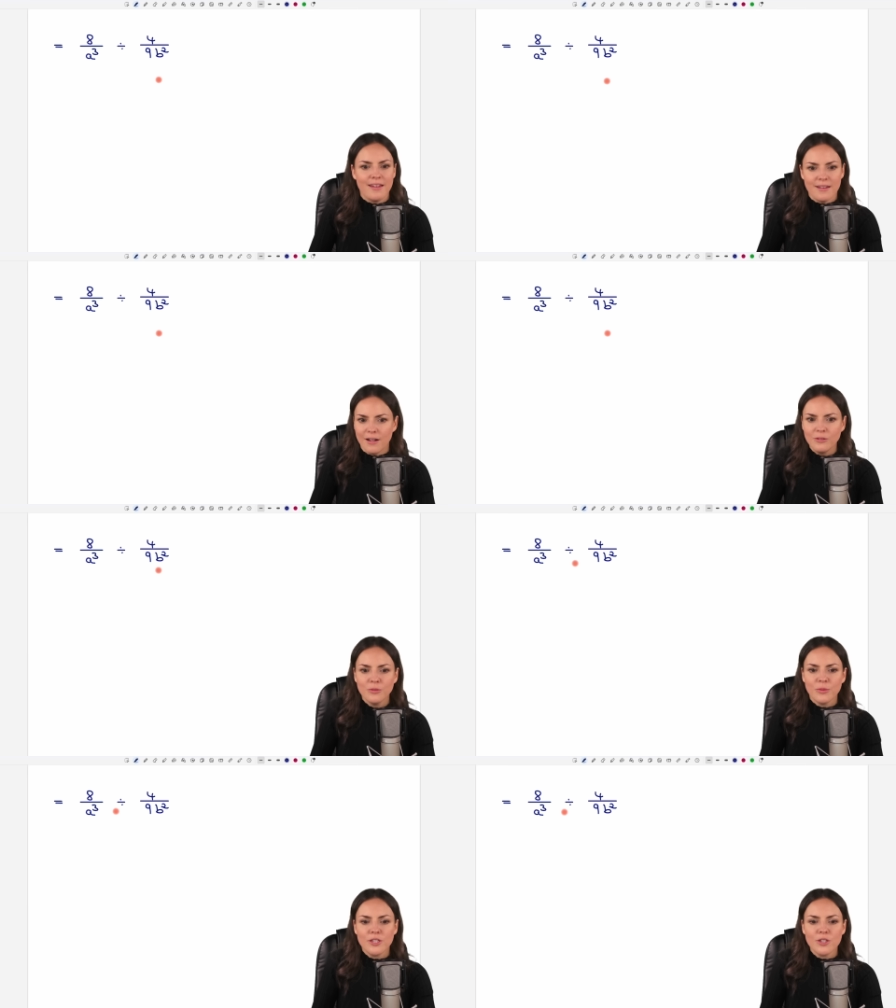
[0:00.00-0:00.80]
And now
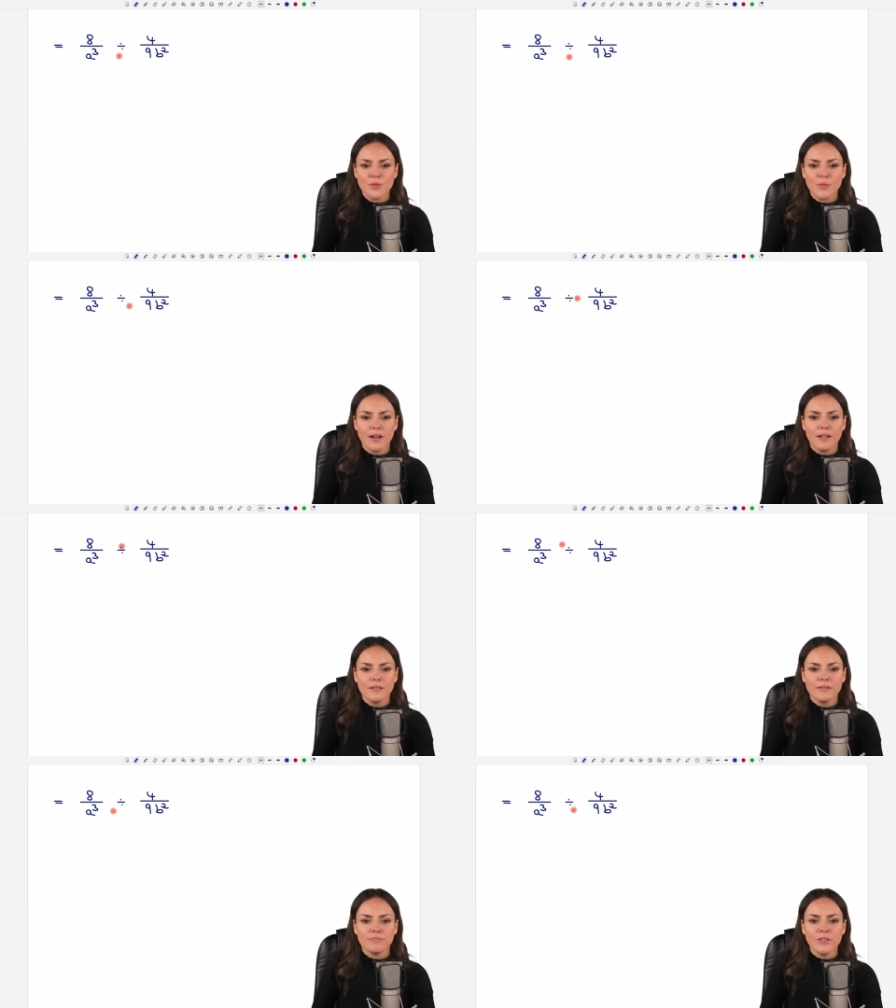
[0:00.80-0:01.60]
we just want
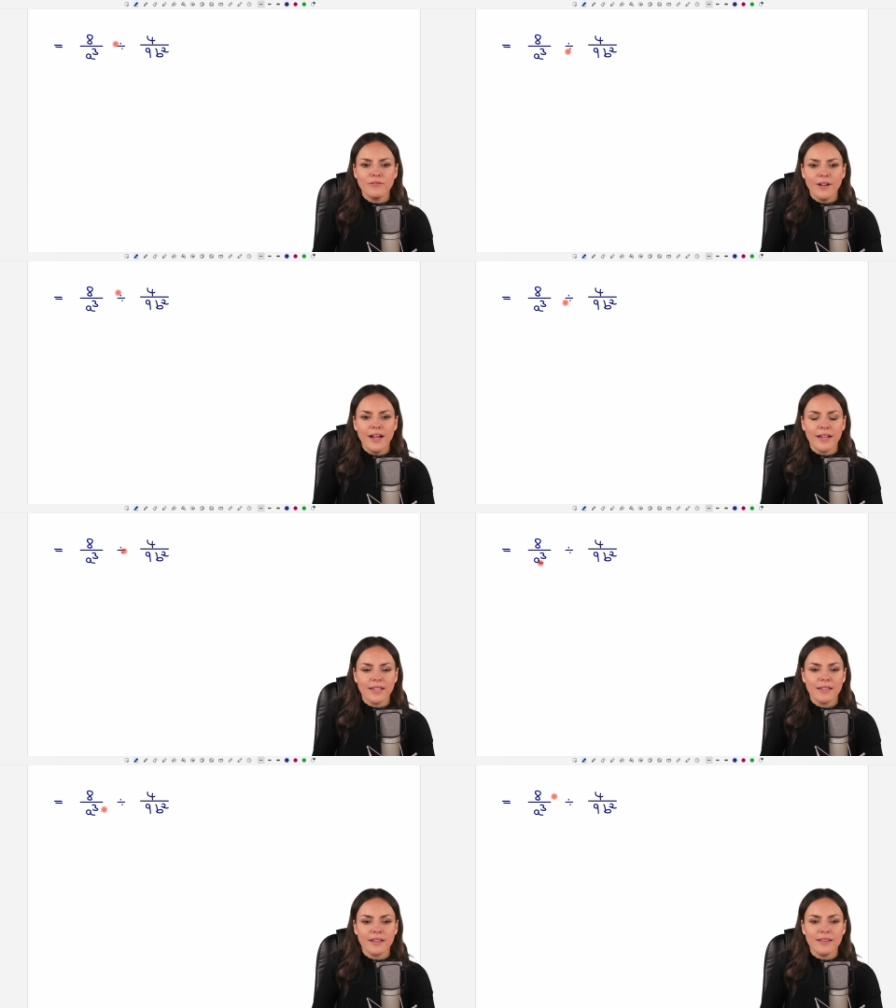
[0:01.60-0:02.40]
to
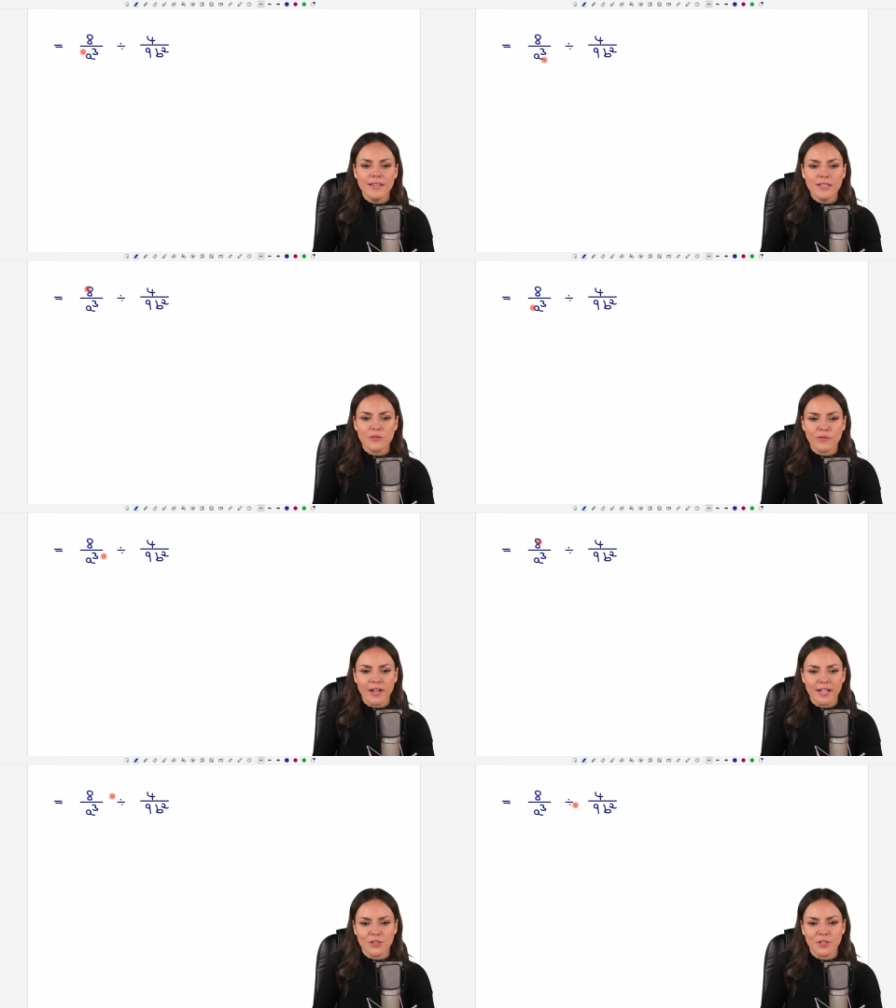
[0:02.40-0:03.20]
divide this
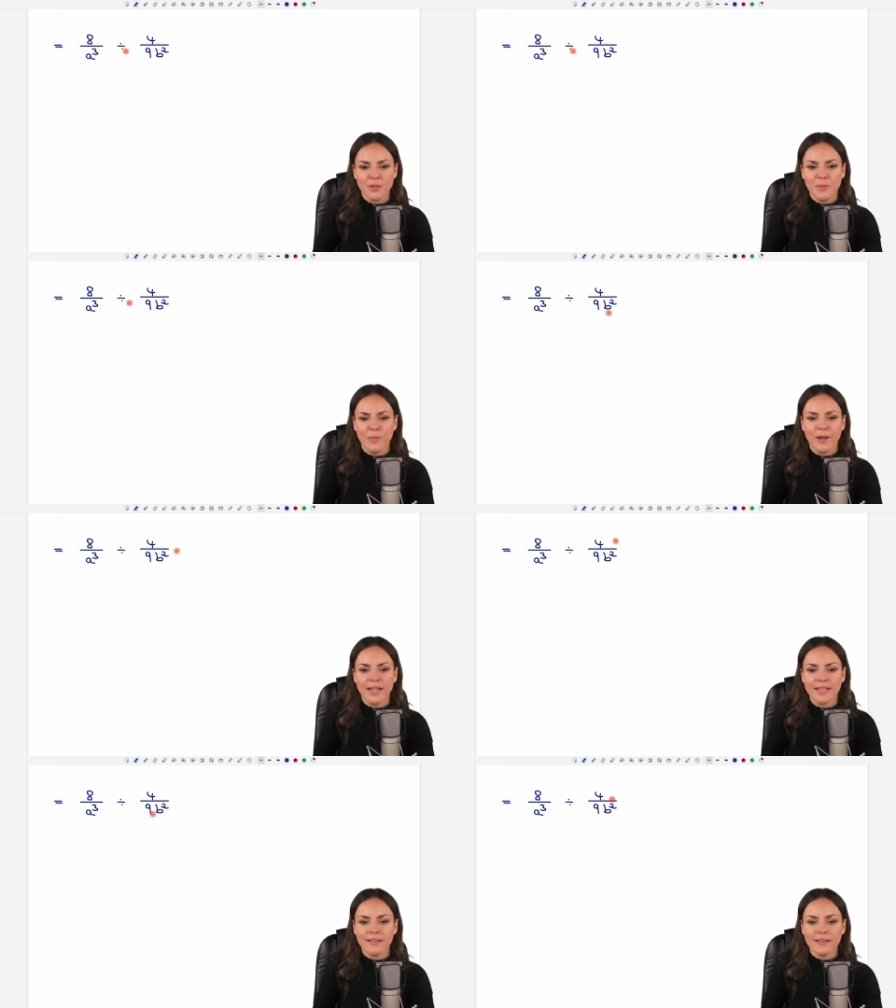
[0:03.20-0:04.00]
fraction
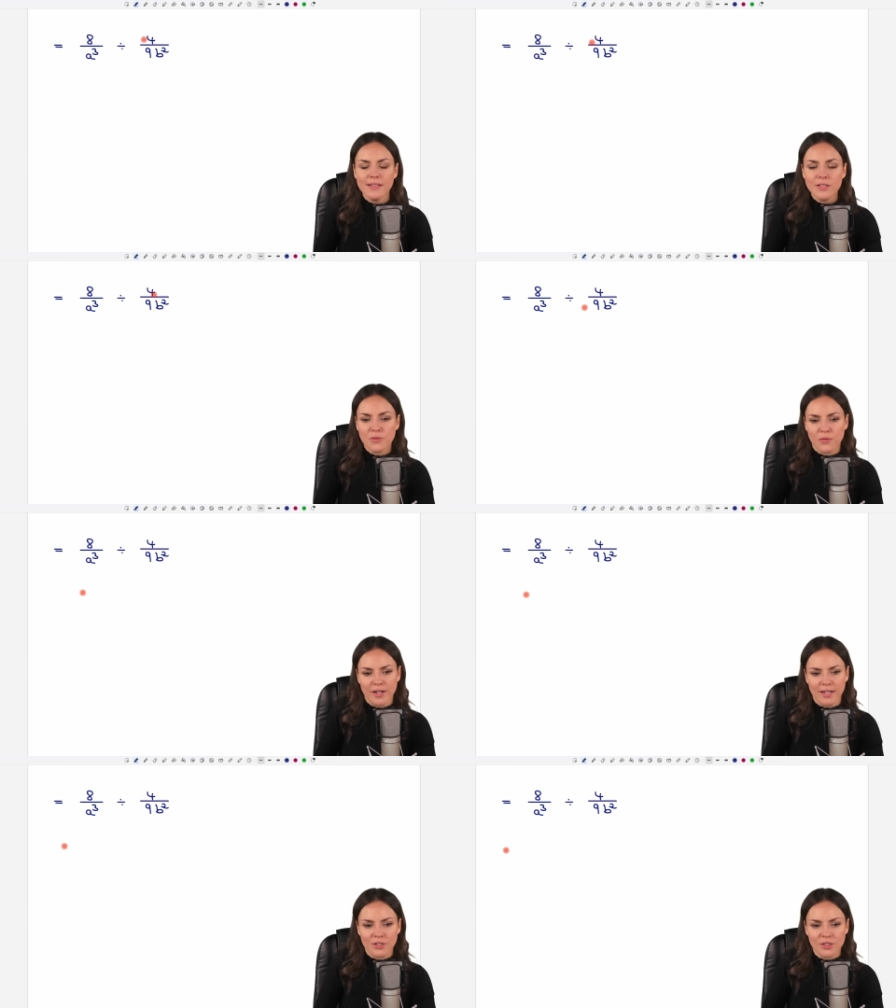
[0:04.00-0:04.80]
by this
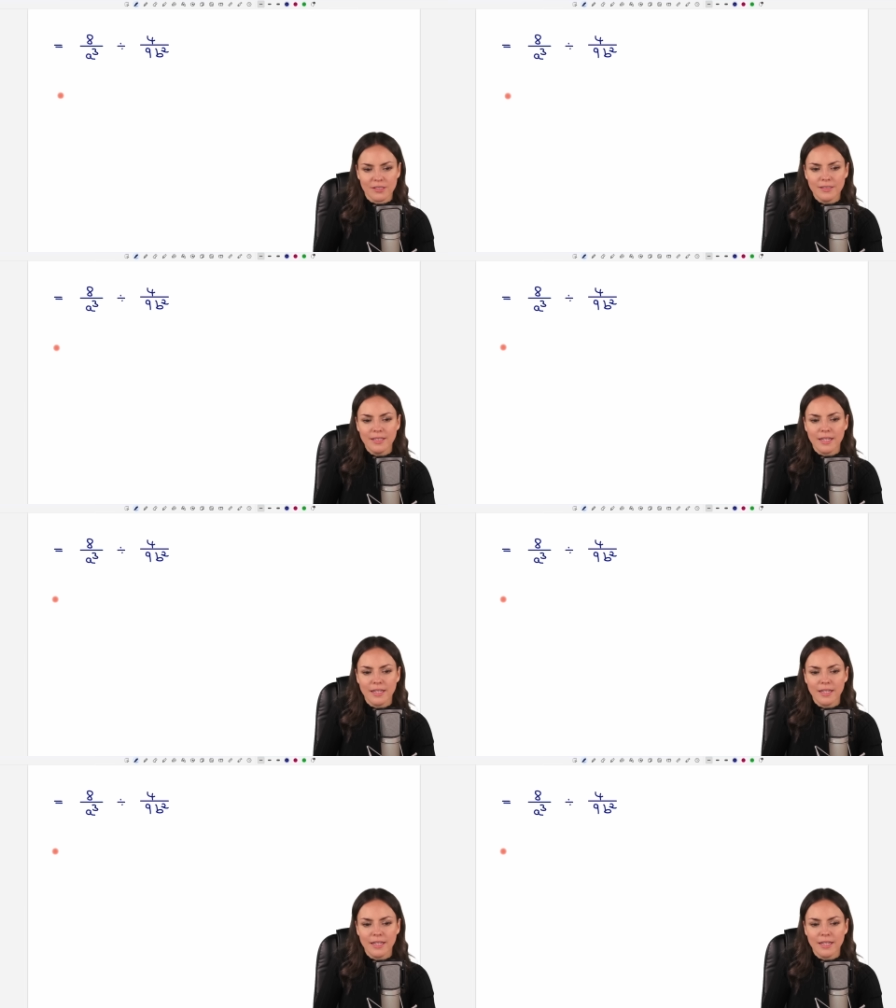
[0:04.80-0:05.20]
fraction,